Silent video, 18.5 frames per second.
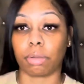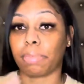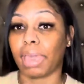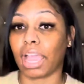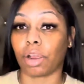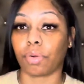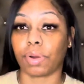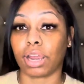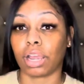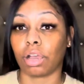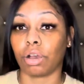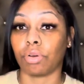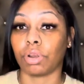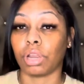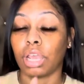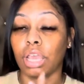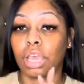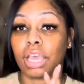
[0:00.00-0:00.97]

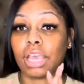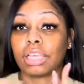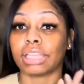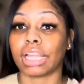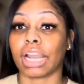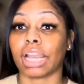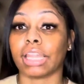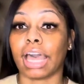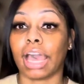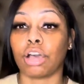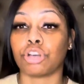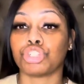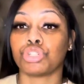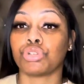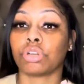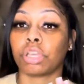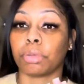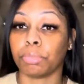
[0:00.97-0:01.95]
background that allows
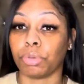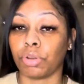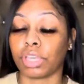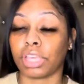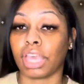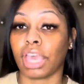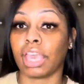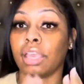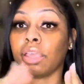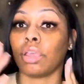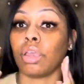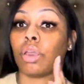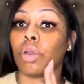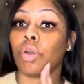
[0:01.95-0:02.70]
you to communicate